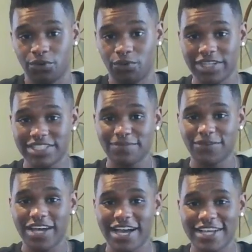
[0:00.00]
What is up,
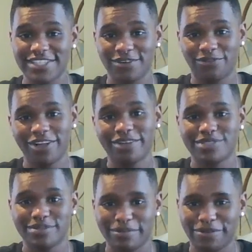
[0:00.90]
you guys? Welcome
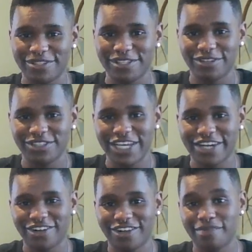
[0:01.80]
to my personal
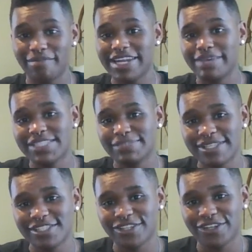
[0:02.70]
channel. My name is
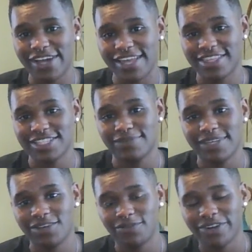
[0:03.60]
Spencer, and this
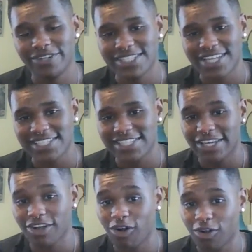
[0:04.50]
week we are
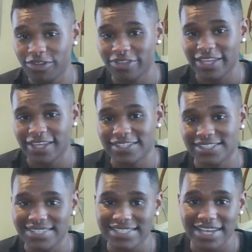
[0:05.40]
discussing all
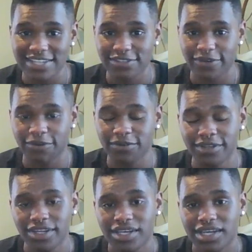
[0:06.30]
things testosterone.
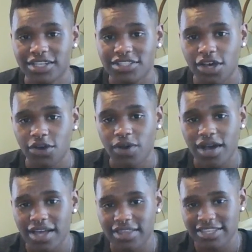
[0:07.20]
So
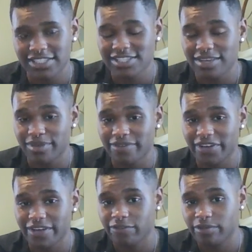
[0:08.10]
this is going to be a
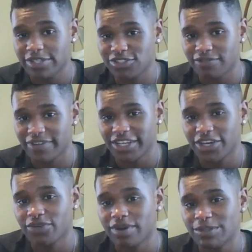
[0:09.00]
very informational
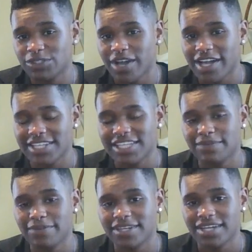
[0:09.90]
video. I'm going to try to
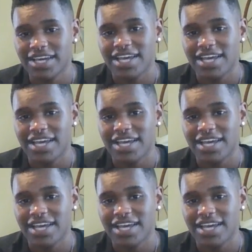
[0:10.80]
keep it